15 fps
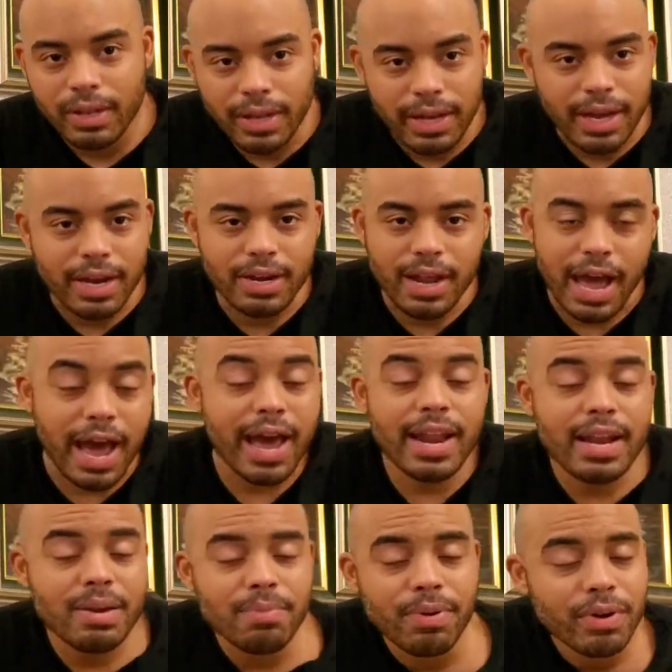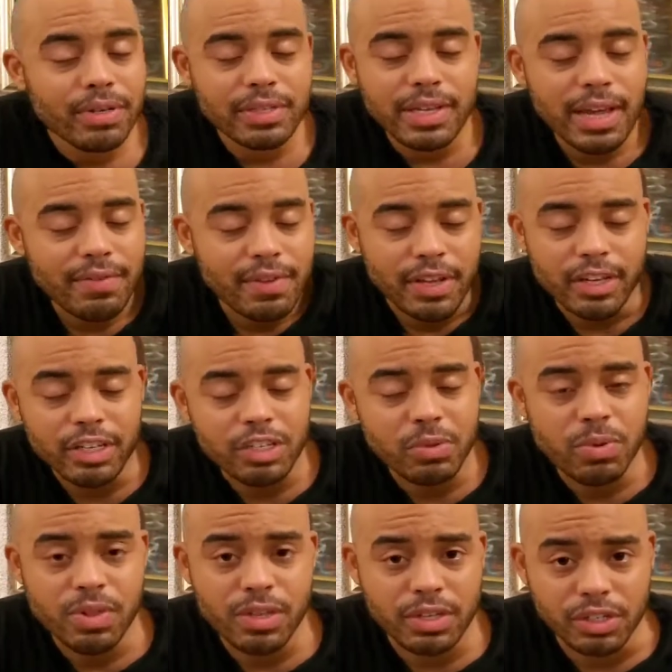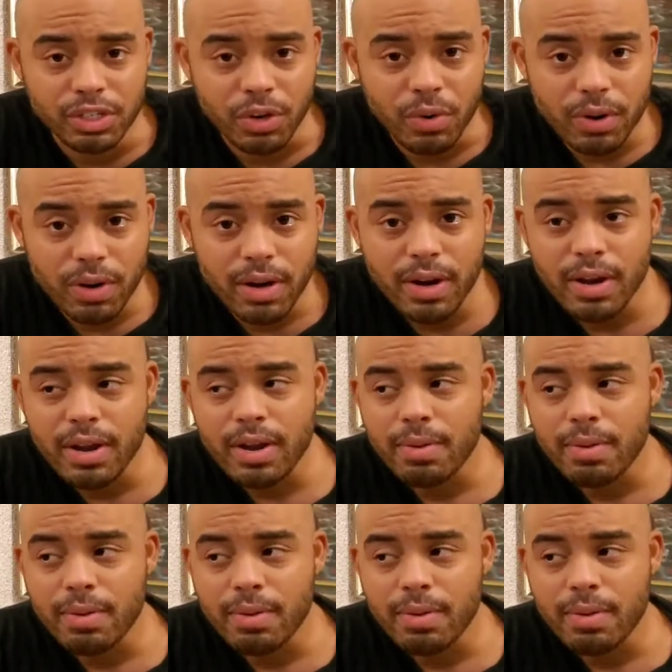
Like, I, I didn't personally have an issue with his Joker,